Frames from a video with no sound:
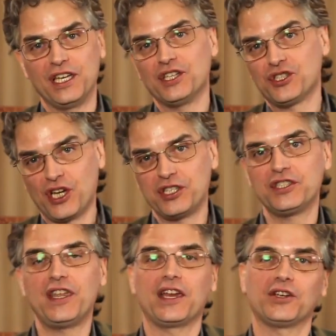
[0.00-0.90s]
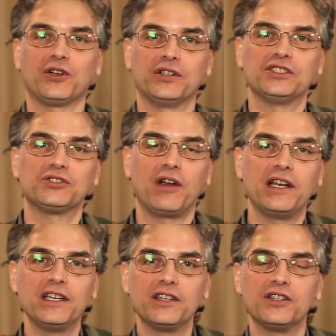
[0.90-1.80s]
It shunted that current straight
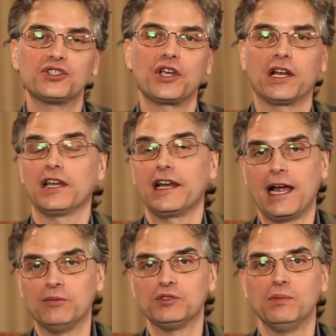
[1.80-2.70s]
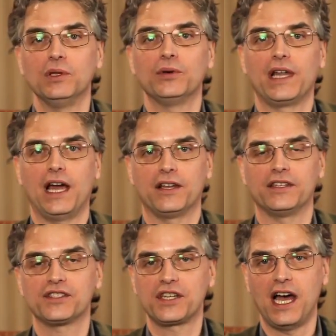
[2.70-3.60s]
into the shuttle and almost blew it out of
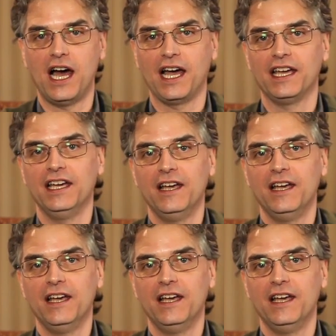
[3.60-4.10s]
the sky.